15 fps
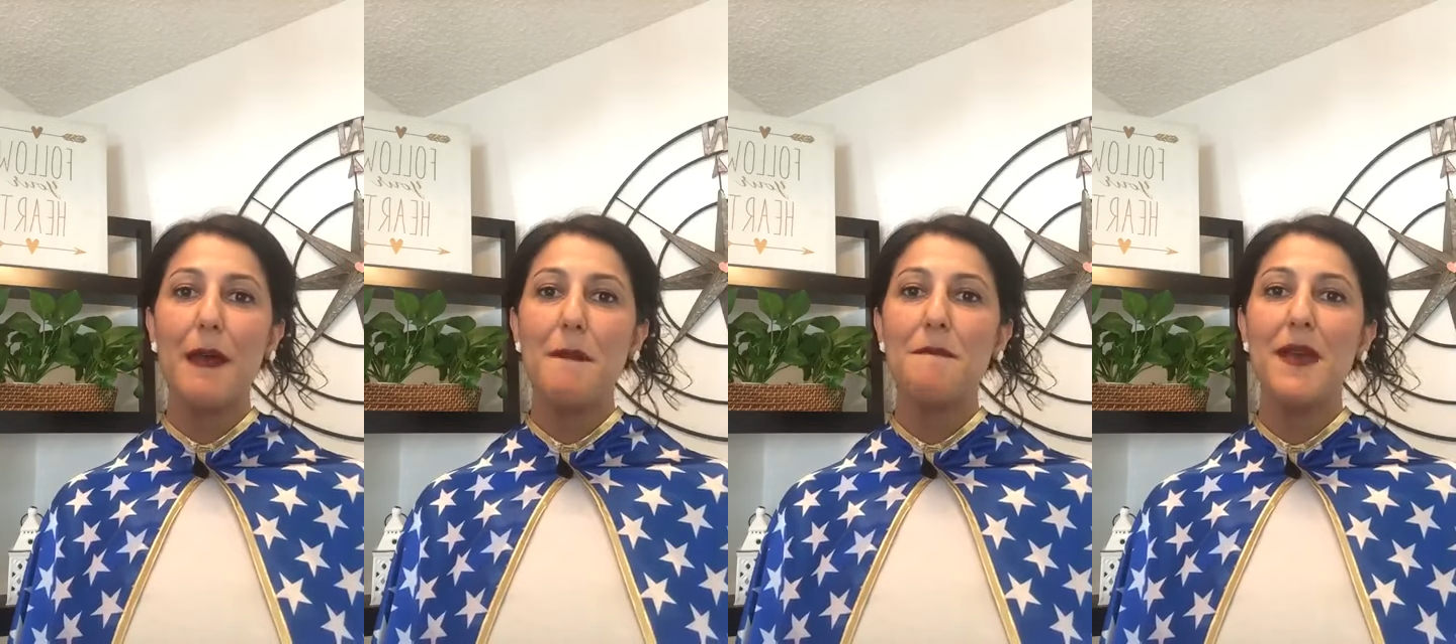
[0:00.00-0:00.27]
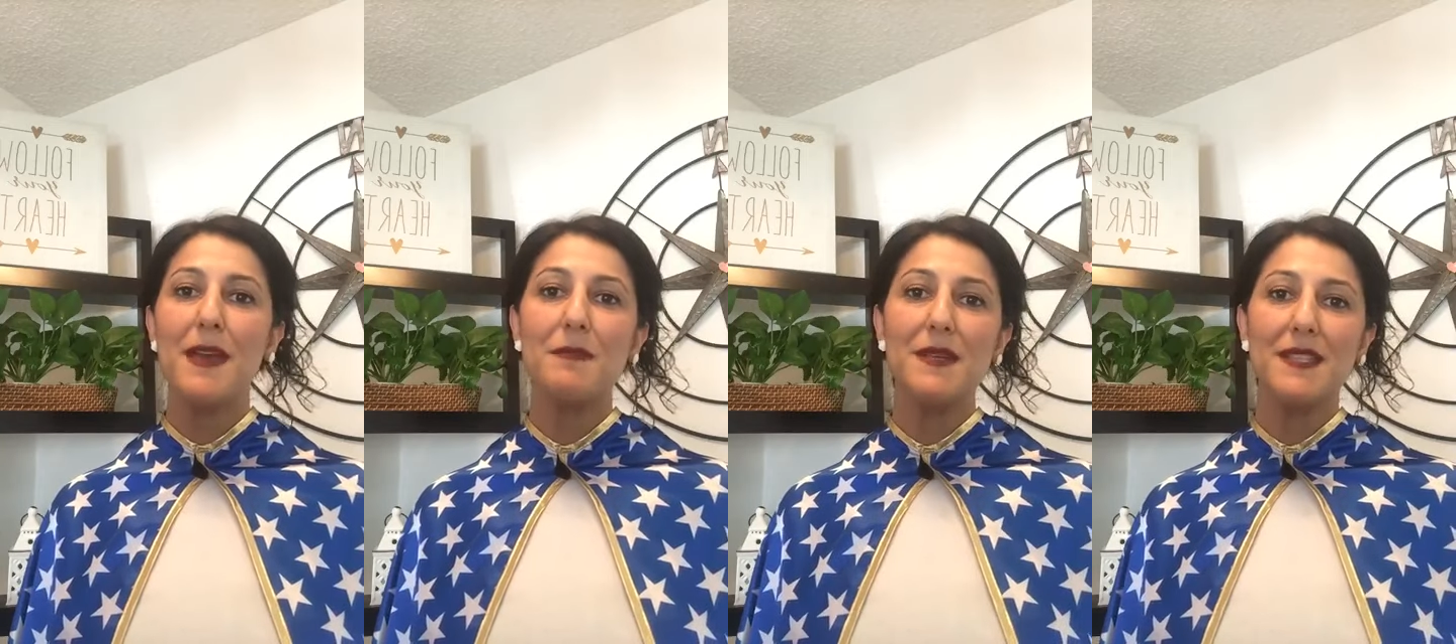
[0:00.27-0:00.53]

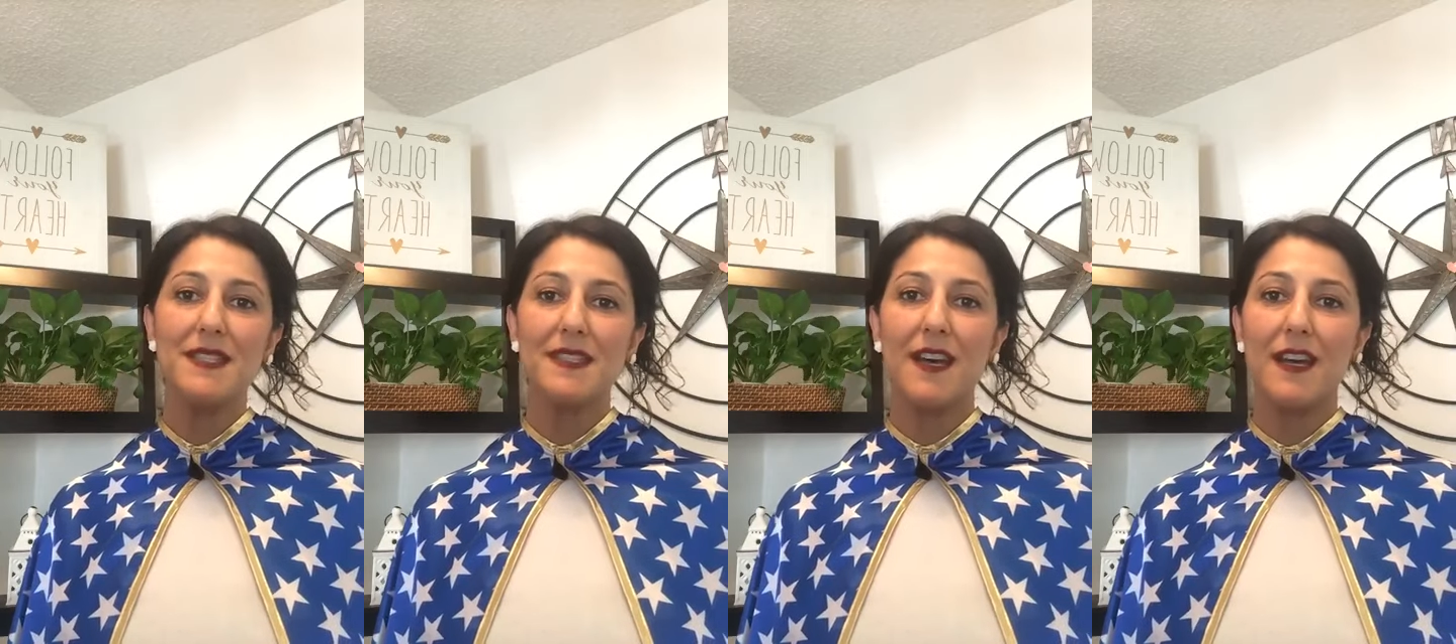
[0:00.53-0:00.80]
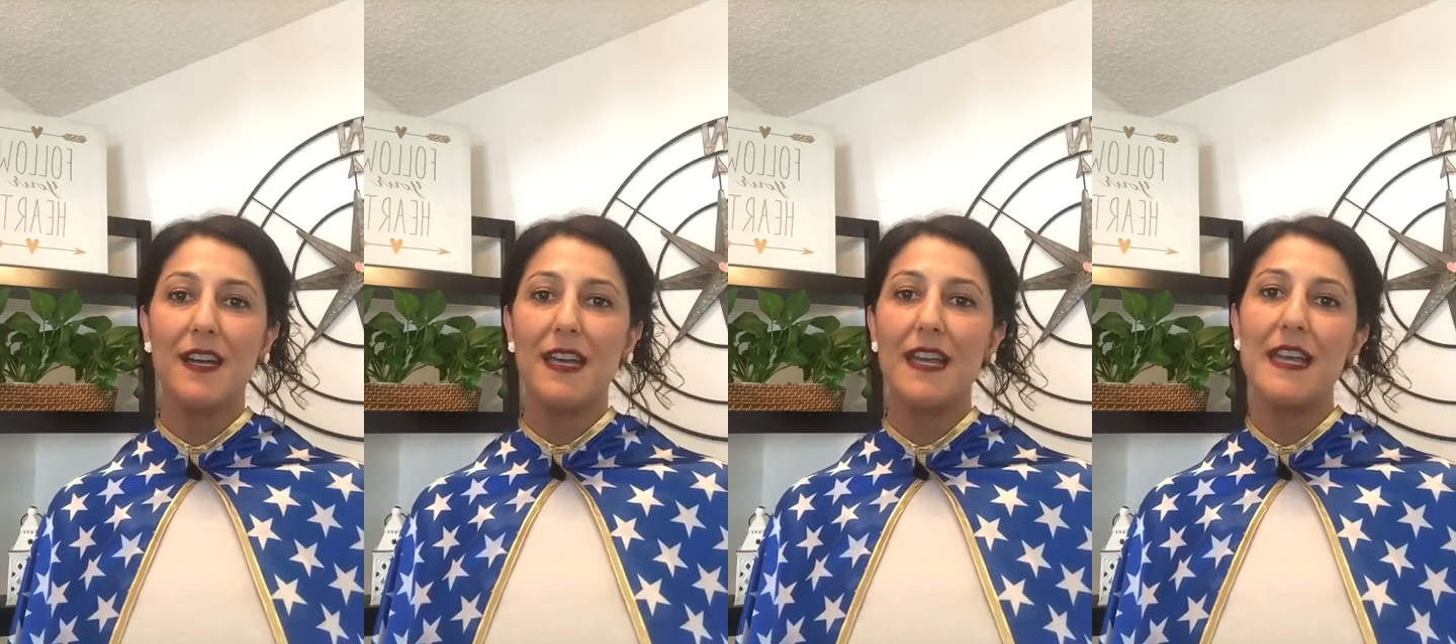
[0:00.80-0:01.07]
may be
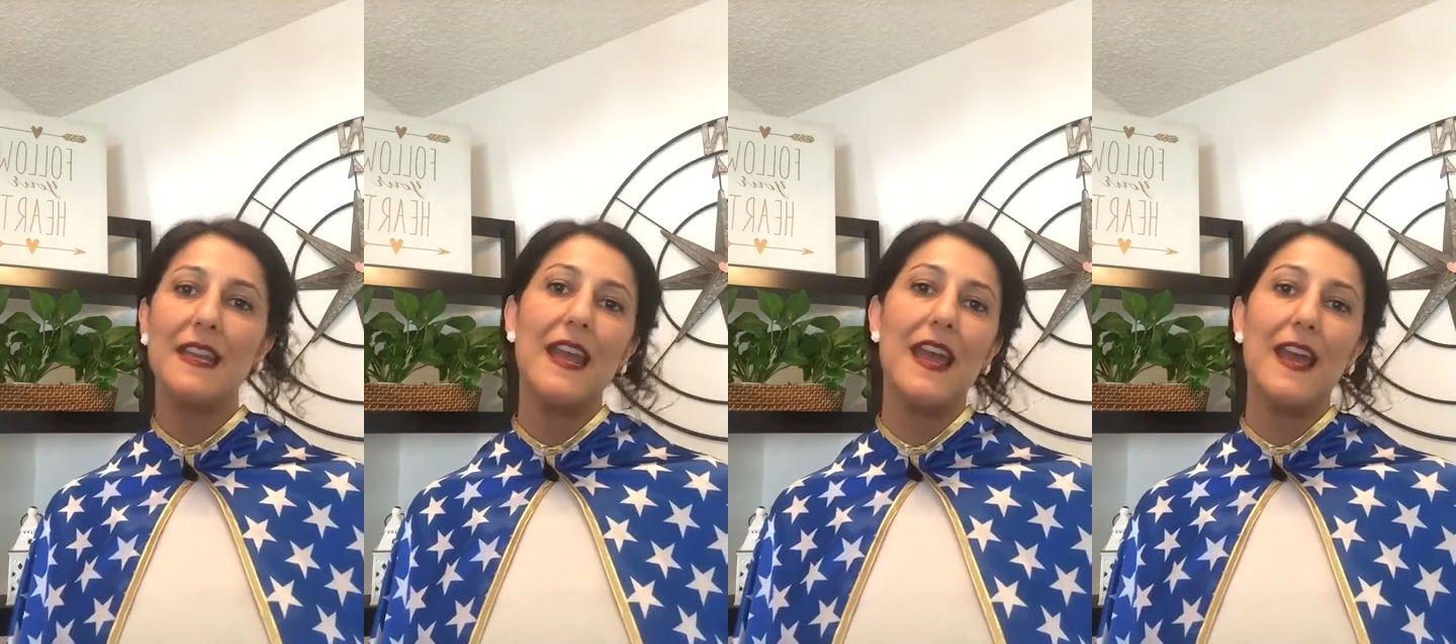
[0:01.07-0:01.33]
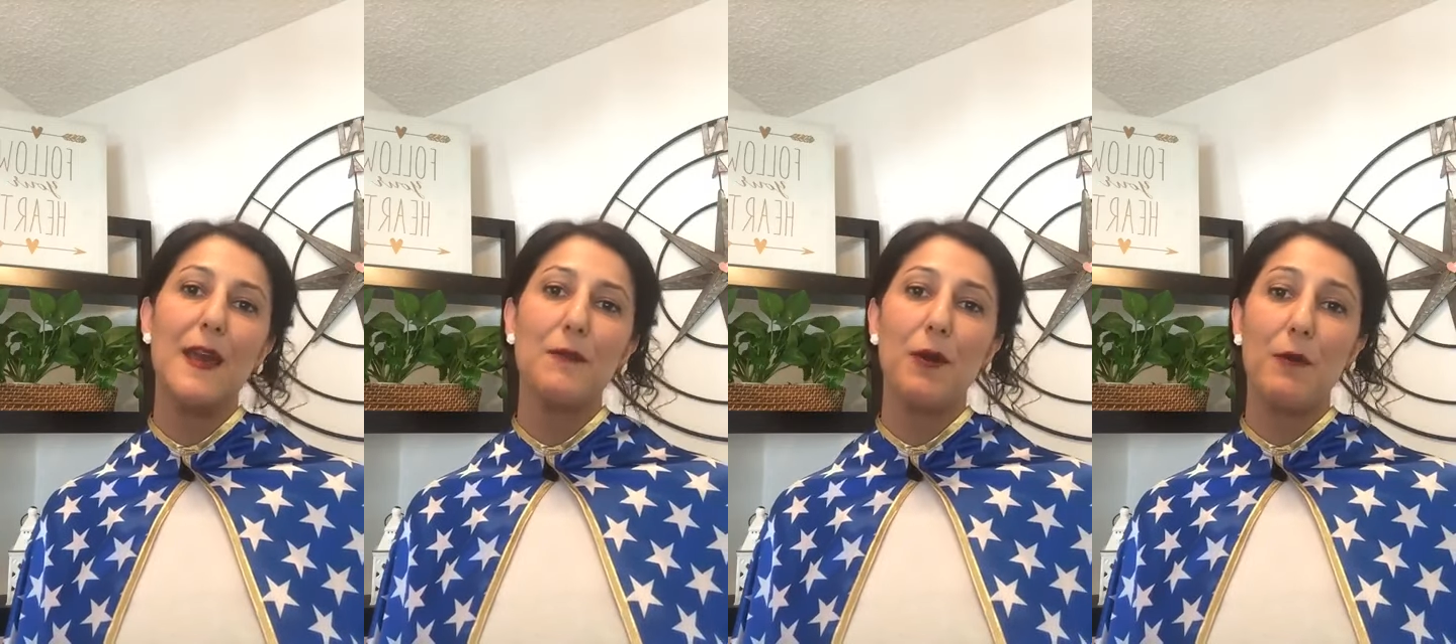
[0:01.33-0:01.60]
stuck in
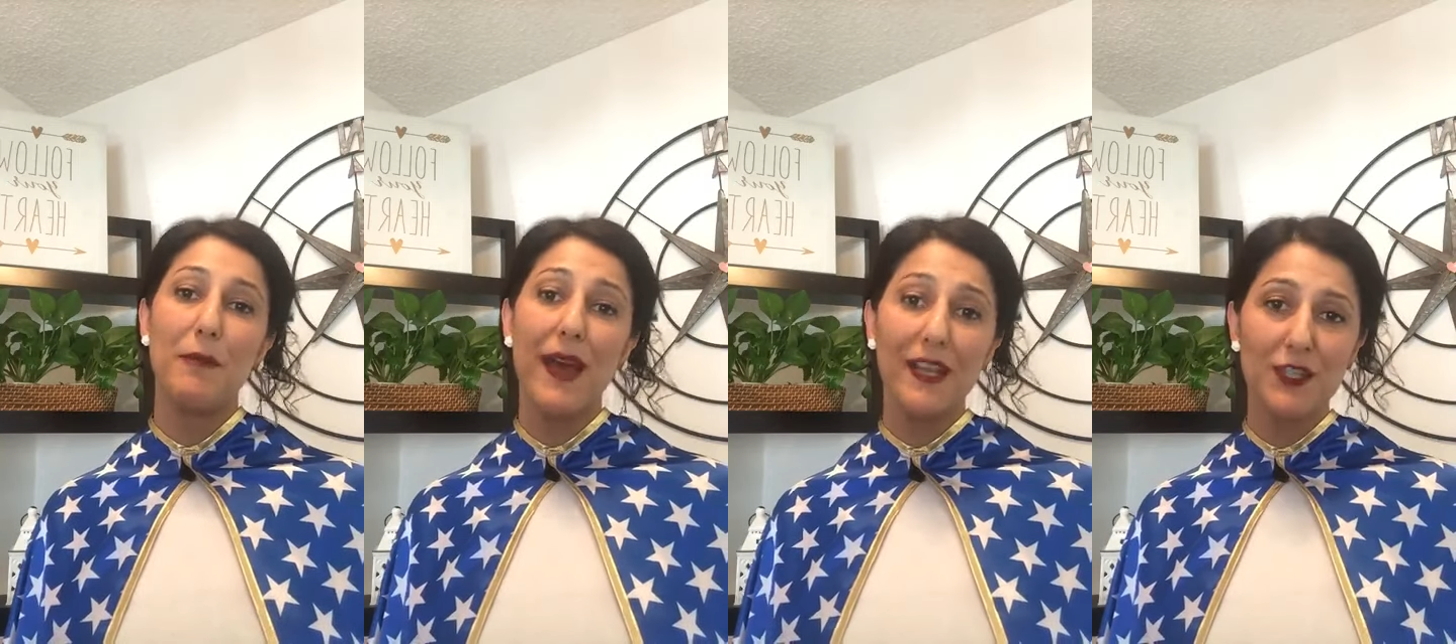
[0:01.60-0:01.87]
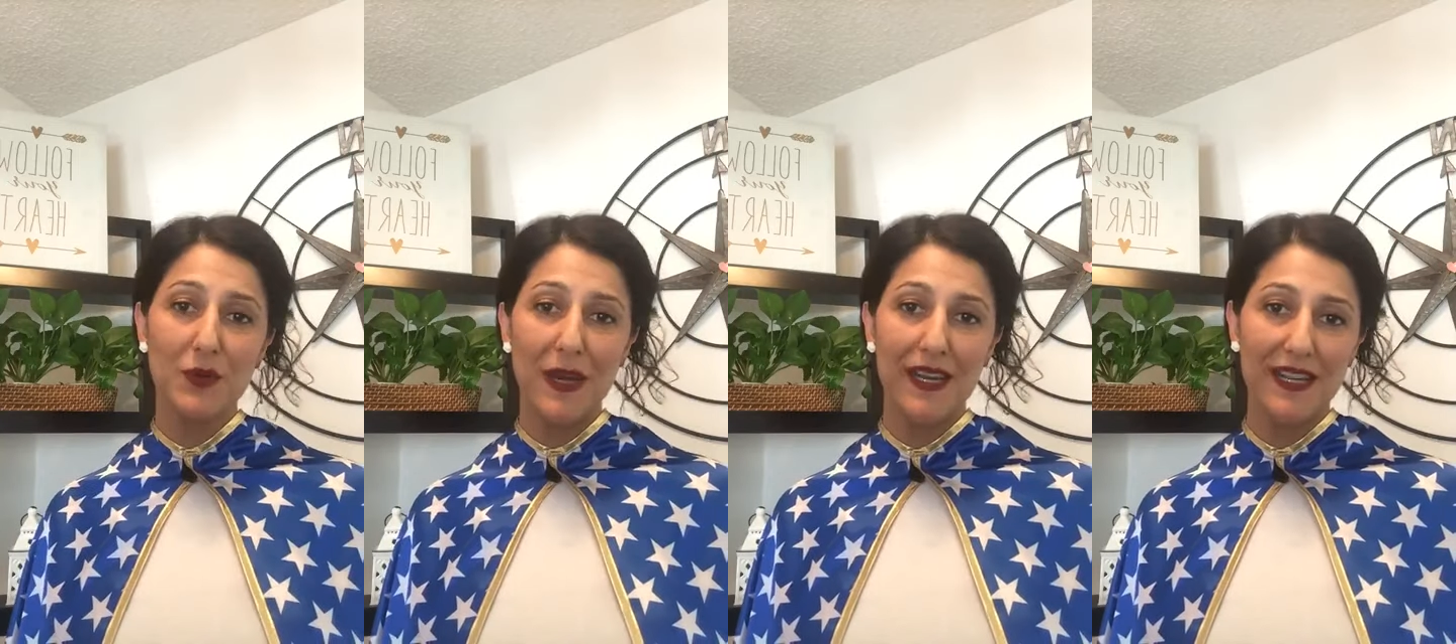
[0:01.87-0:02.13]
a
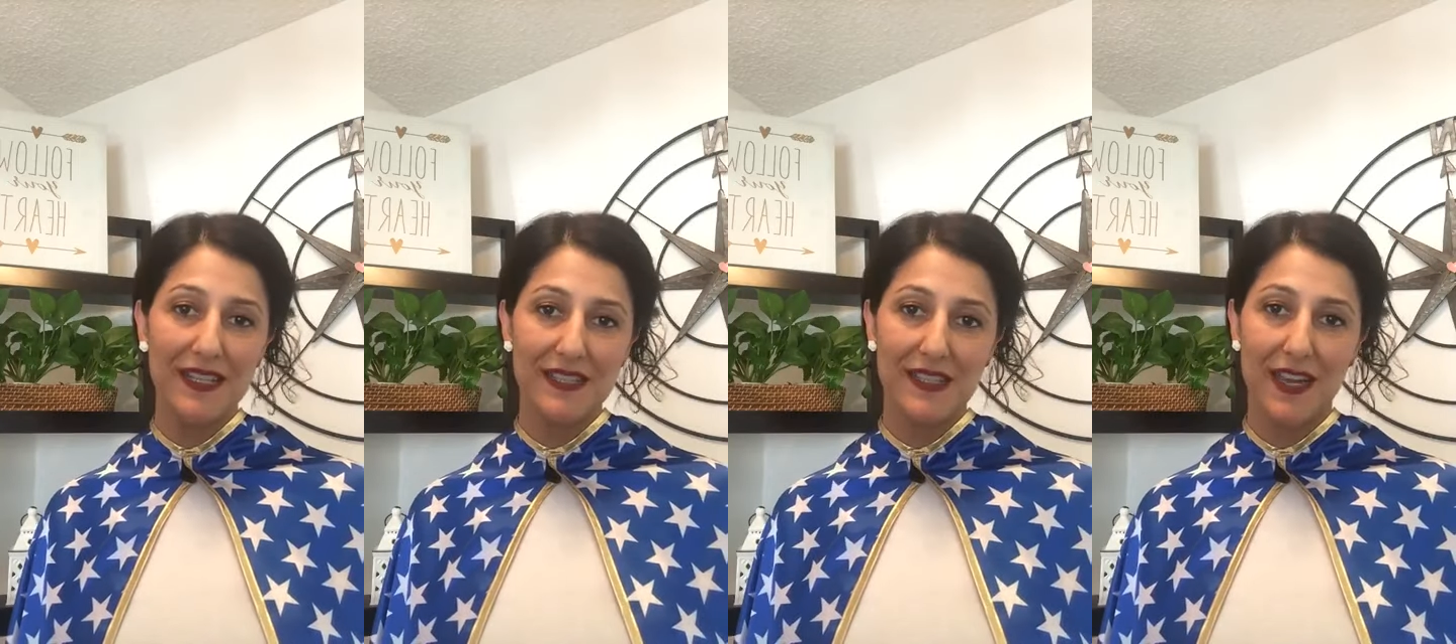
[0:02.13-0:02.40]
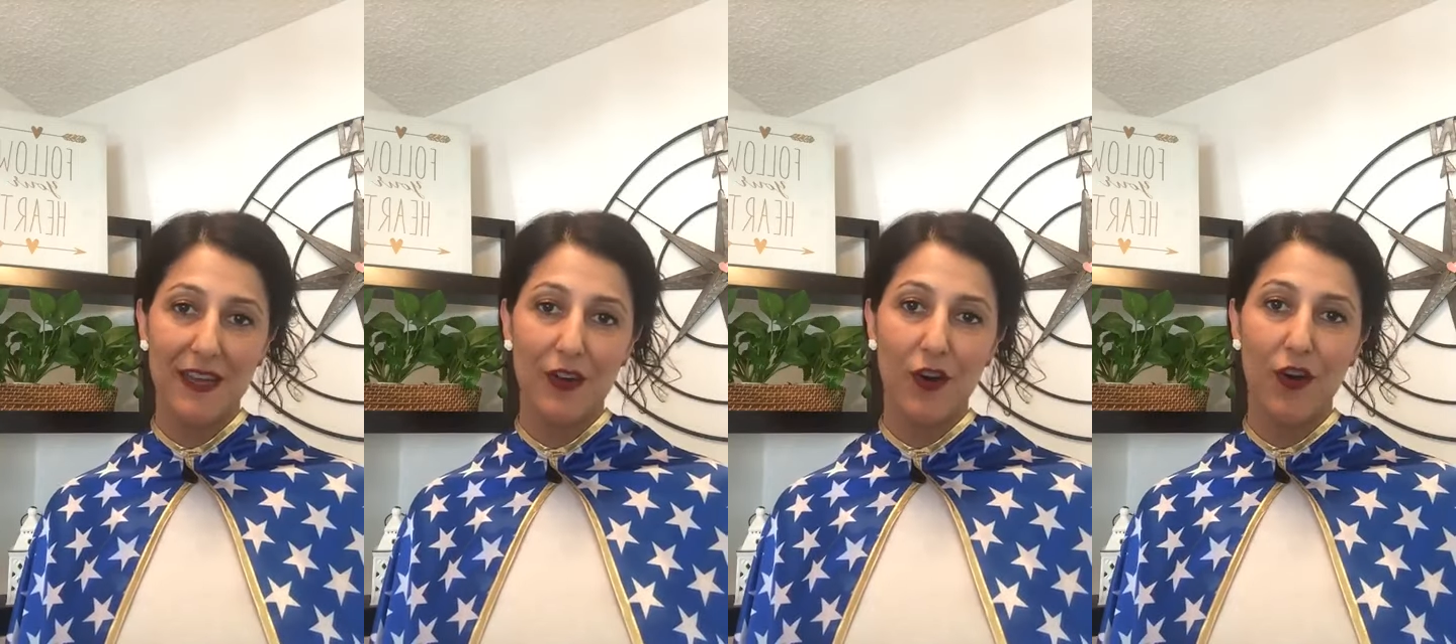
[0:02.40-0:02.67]
perpetuating
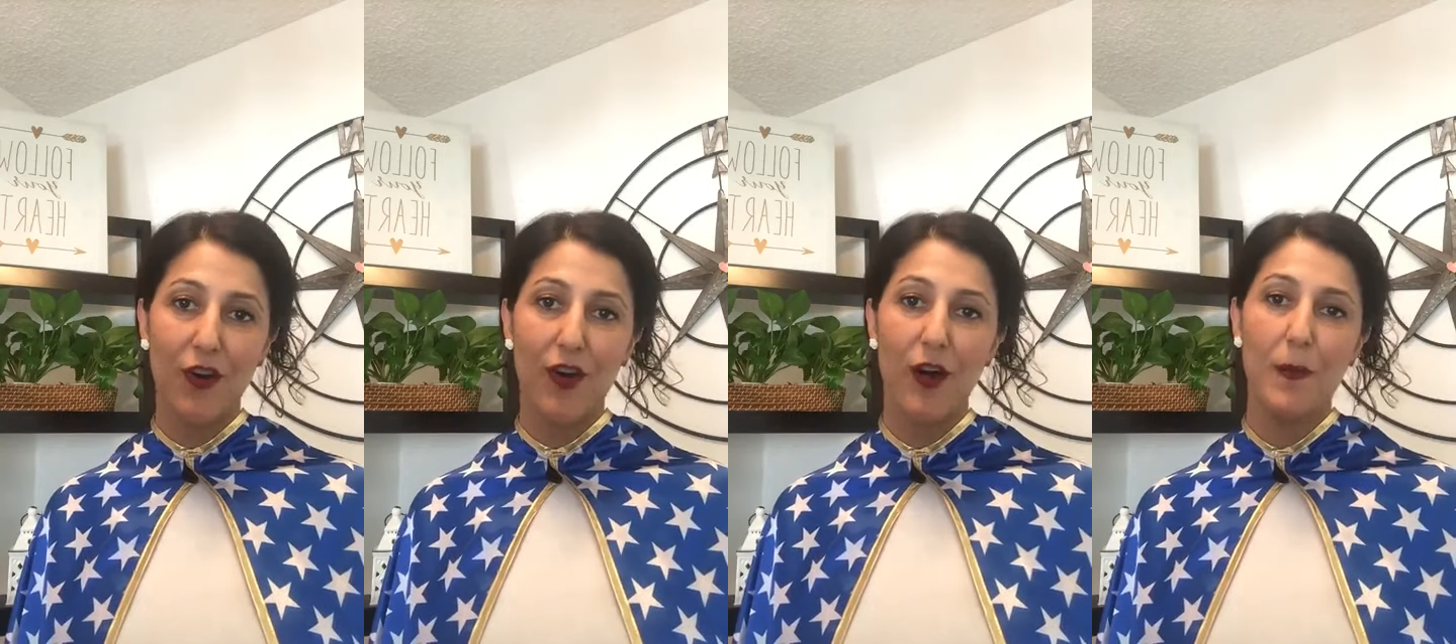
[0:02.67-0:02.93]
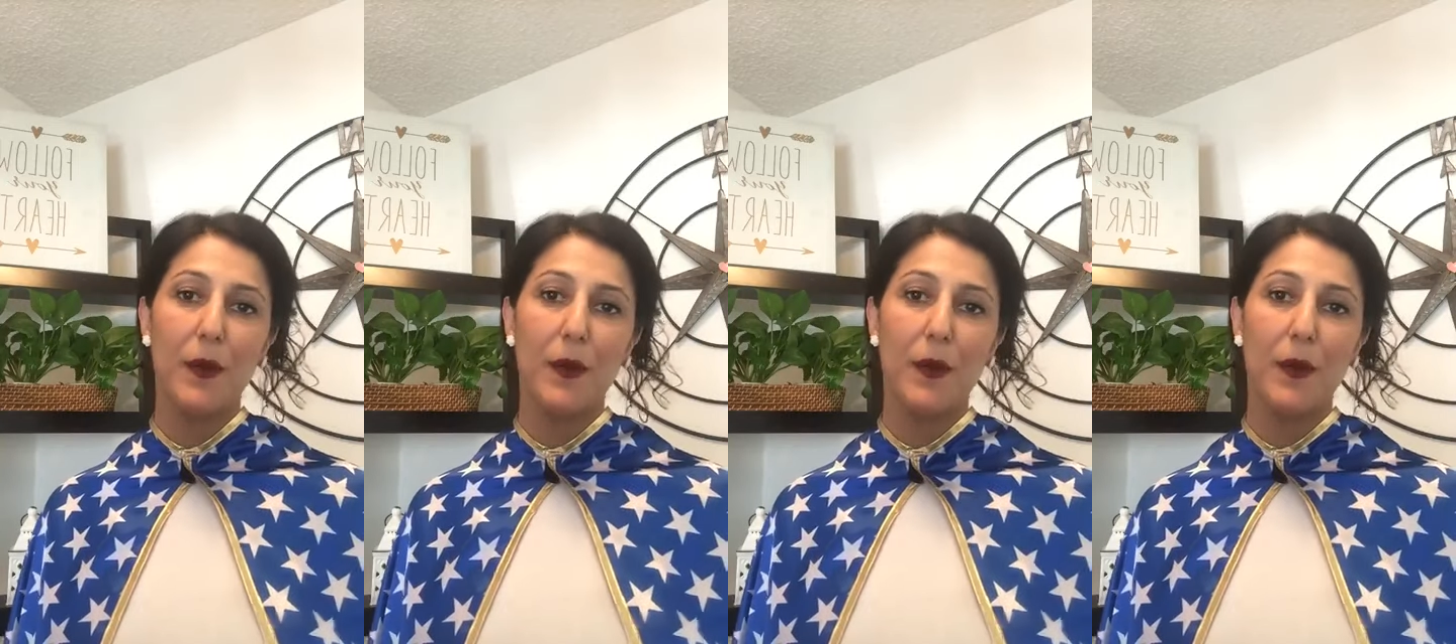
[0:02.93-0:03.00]
cycle,